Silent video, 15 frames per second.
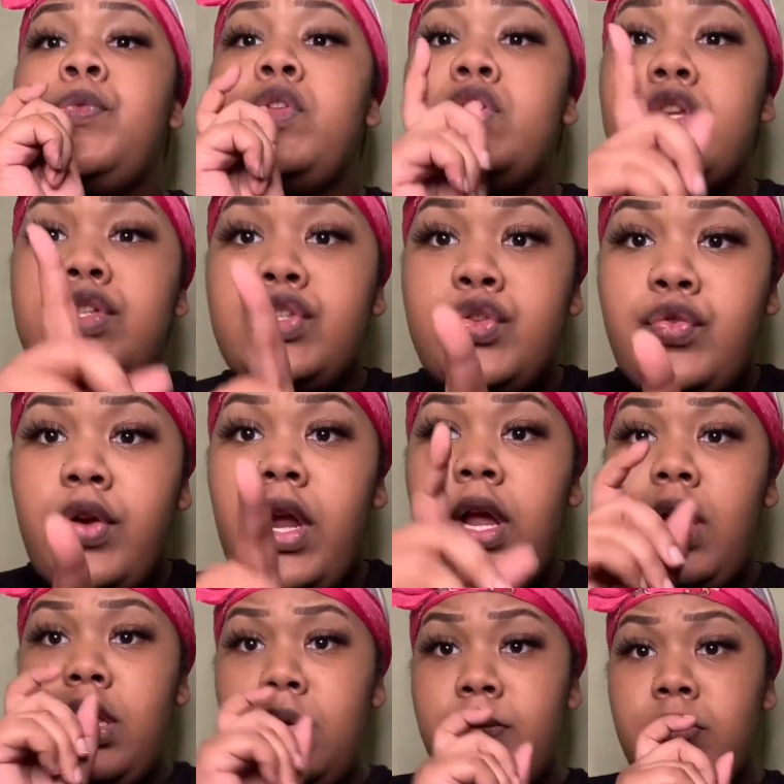
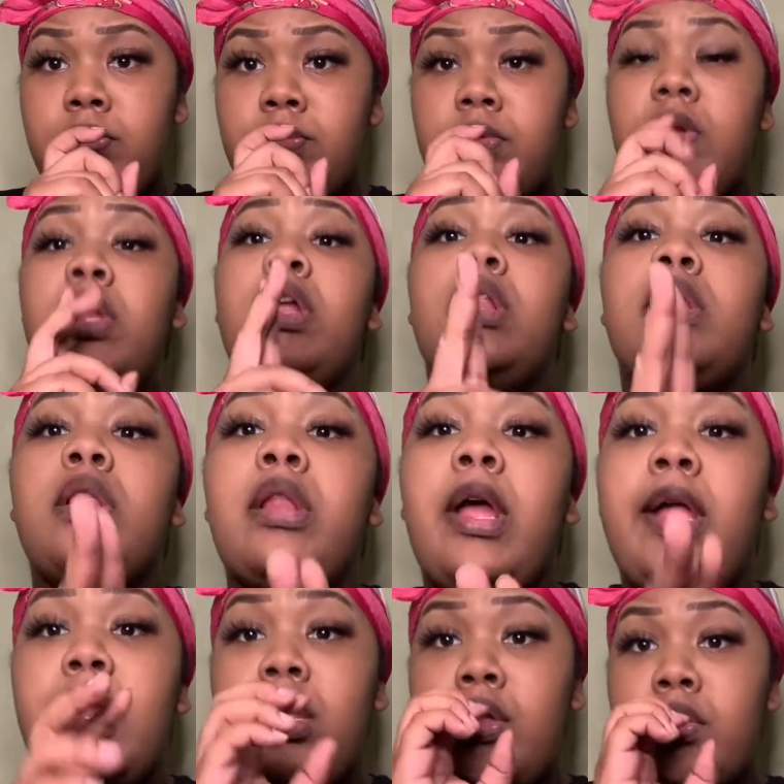subscribe,
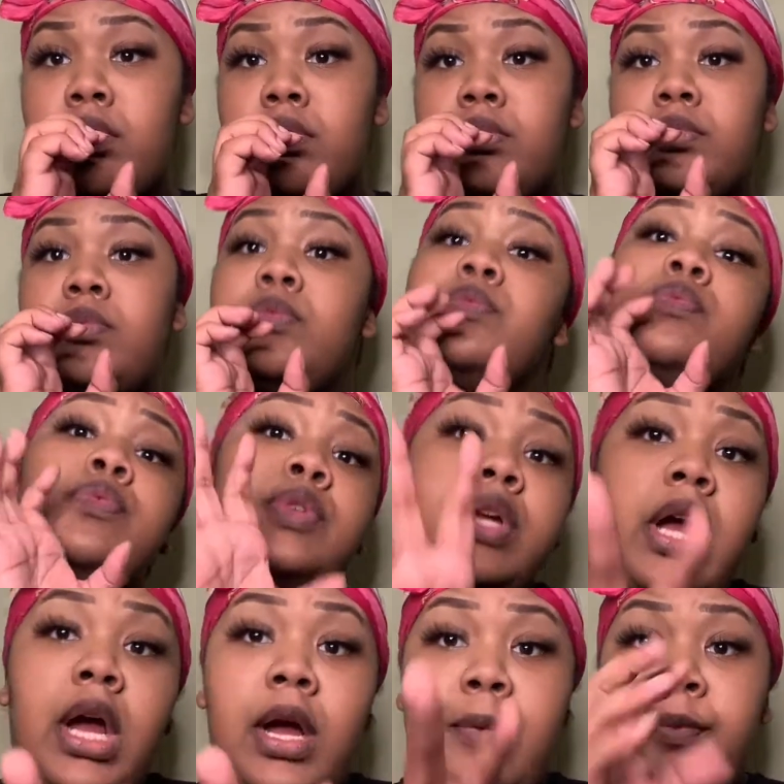like,
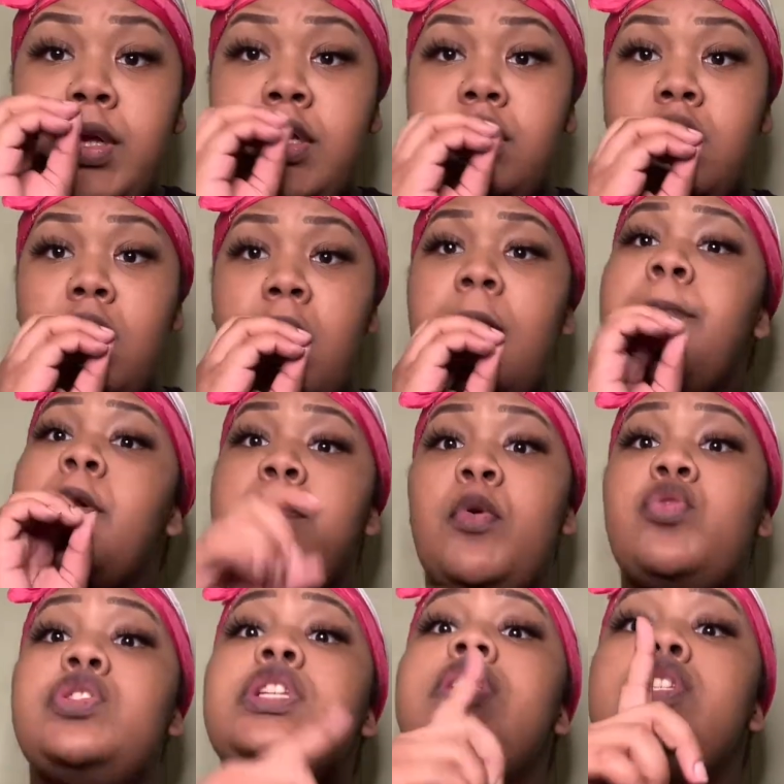comment, but
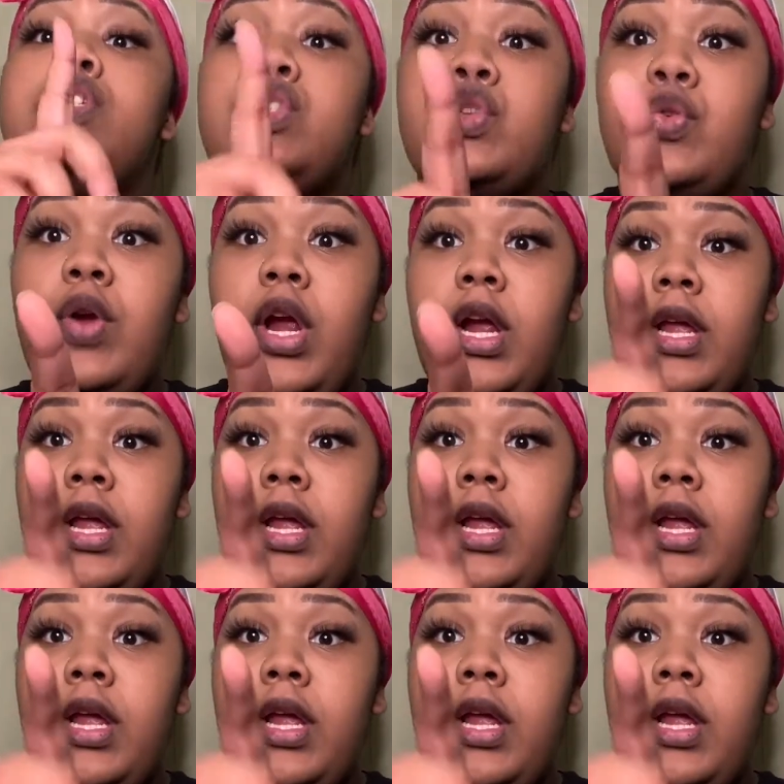mostly subscribe.